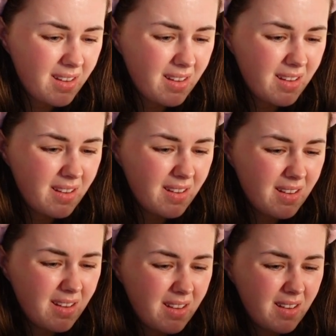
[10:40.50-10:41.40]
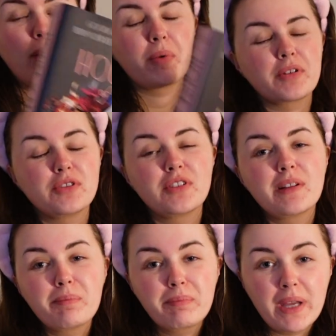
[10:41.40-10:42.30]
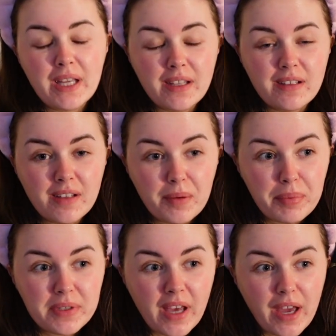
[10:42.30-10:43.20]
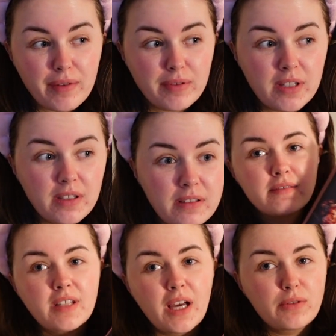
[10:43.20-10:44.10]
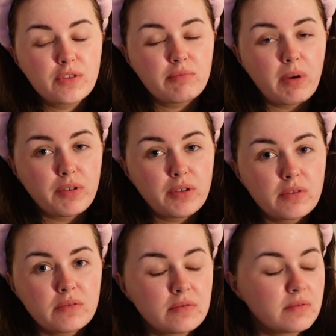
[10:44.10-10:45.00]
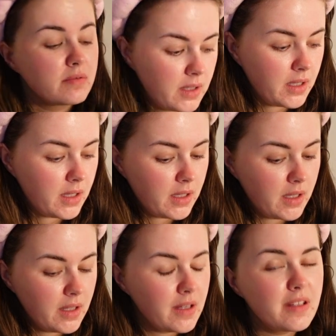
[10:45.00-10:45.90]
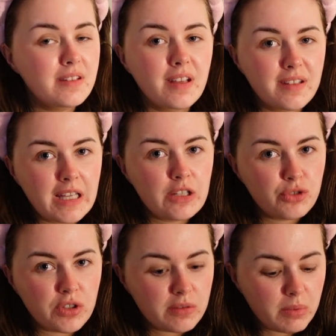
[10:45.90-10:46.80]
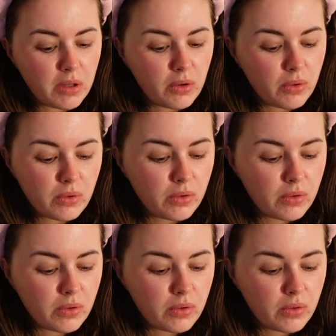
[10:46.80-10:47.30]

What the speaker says: Oh, we've got, oh my god, just picking this up is heavy. House of Mario. This does interest me though.